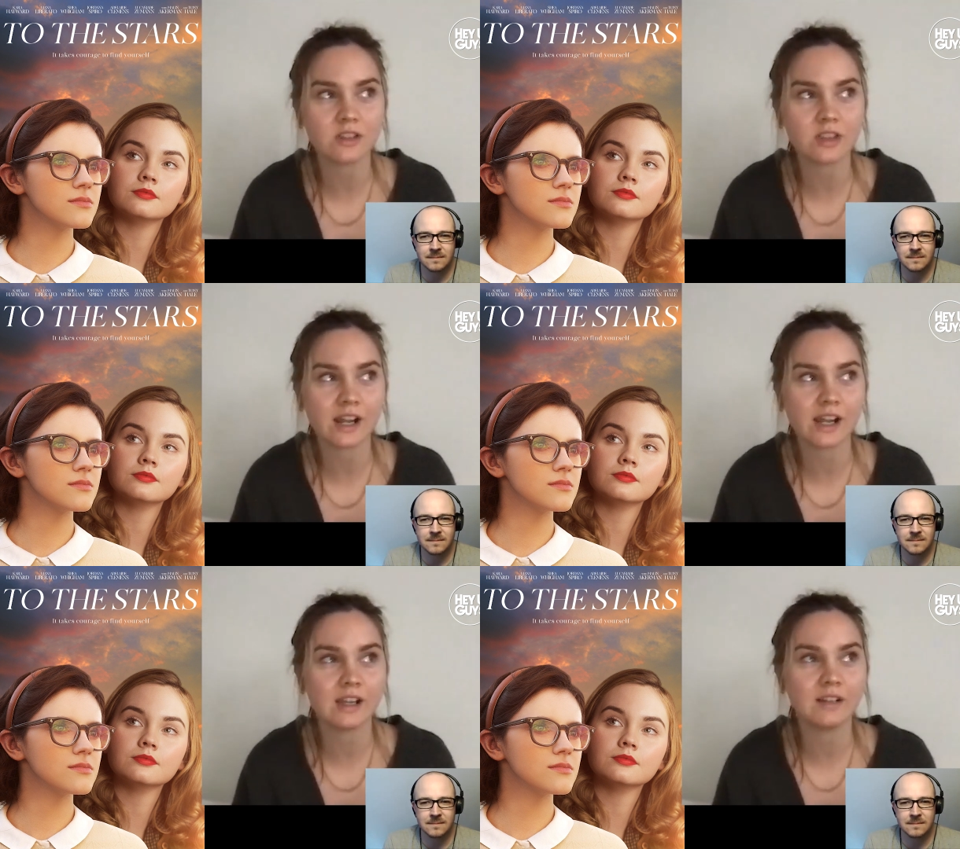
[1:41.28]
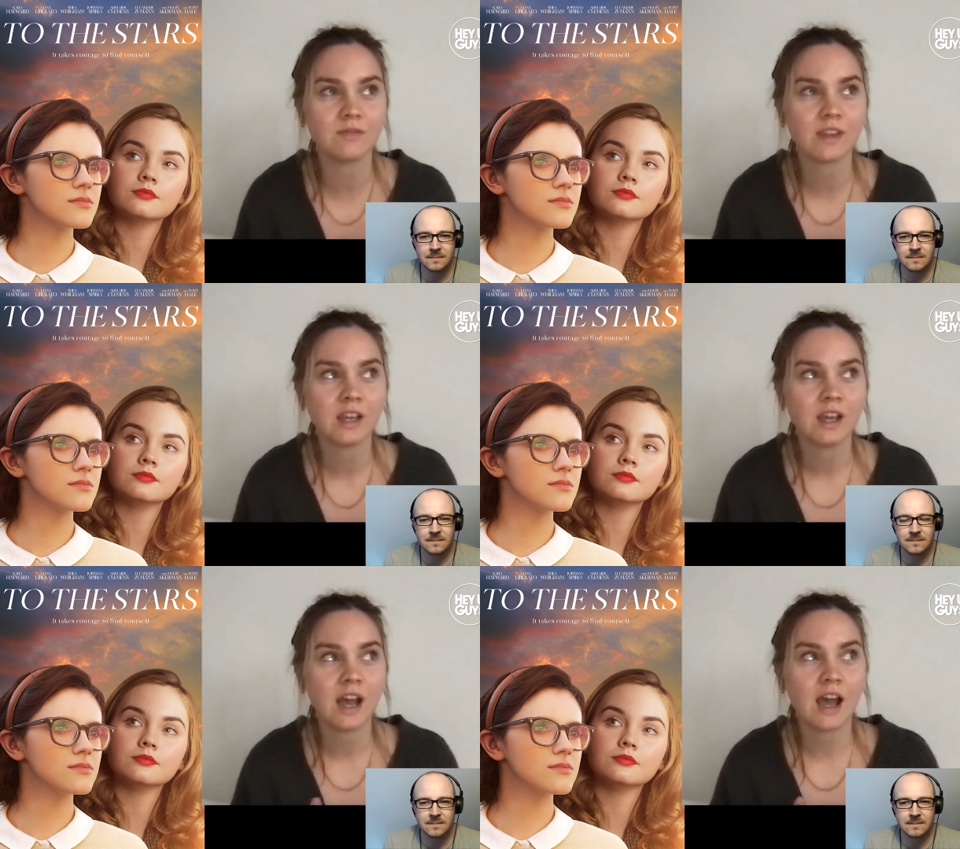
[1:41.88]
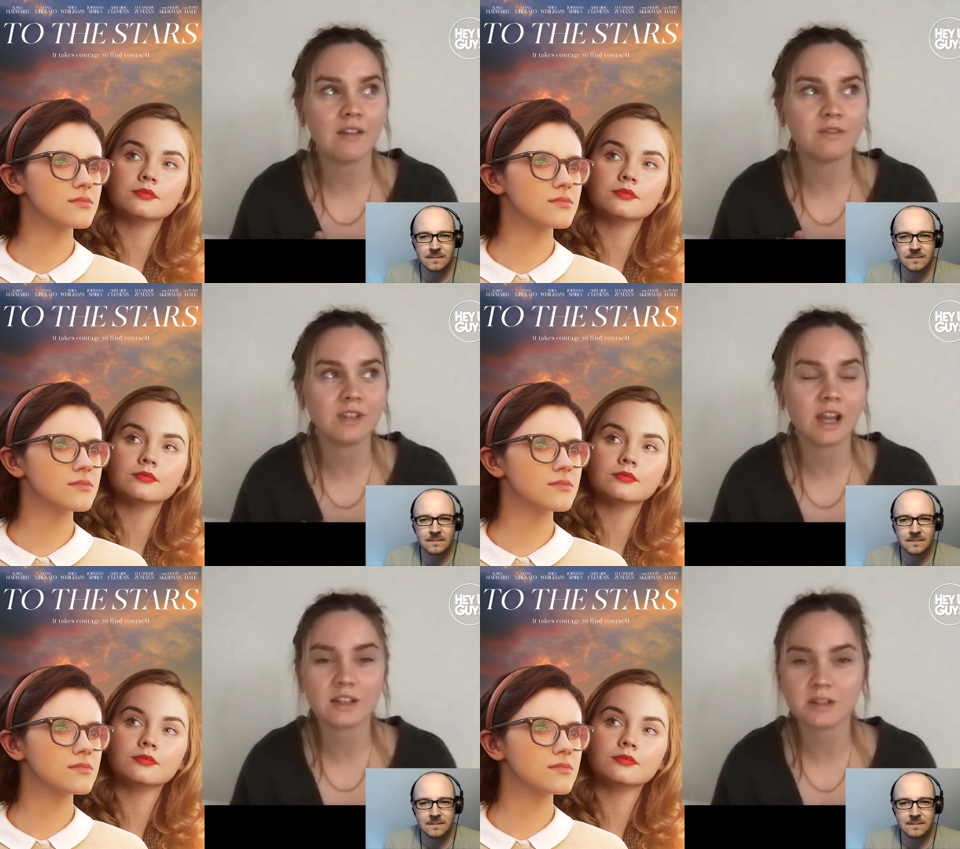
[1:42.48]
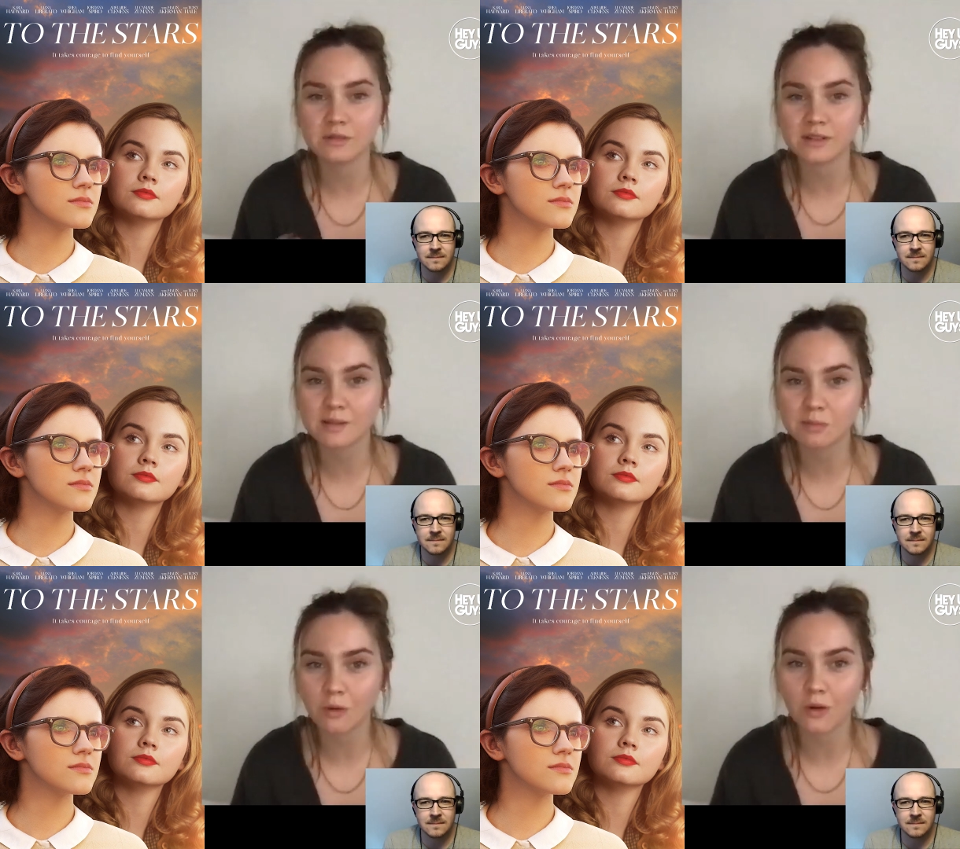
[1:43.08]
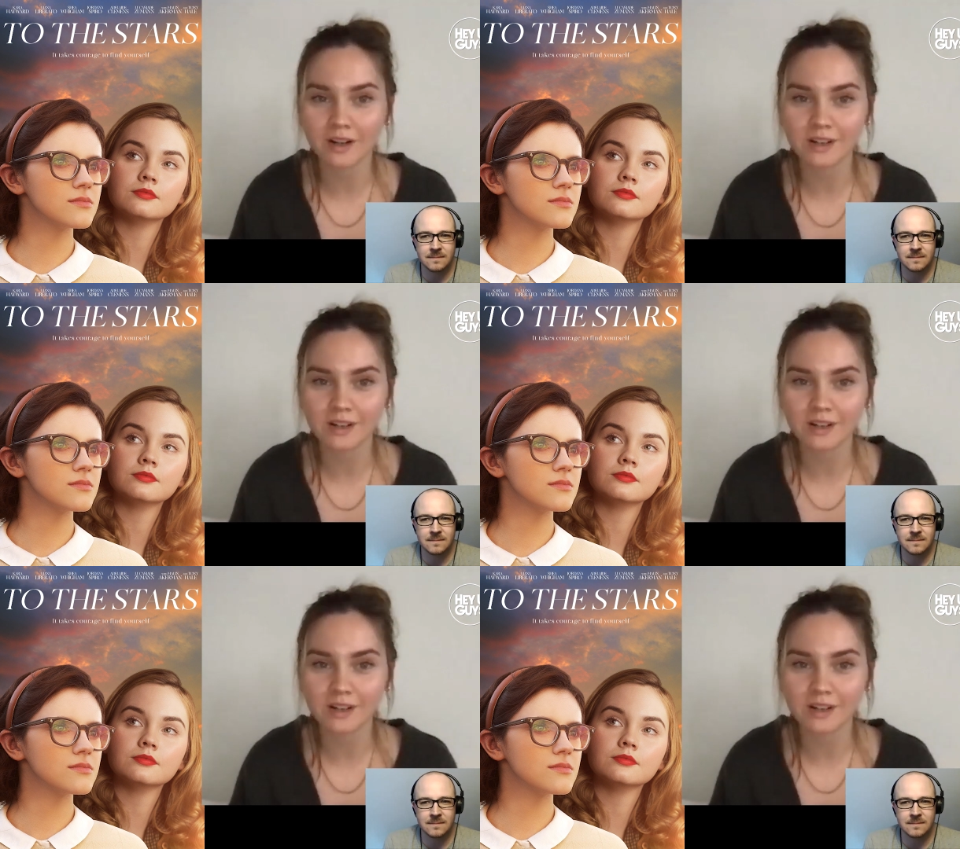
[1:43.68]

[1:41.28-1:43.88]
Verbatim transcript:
Speaker 1: that I have yet to explore.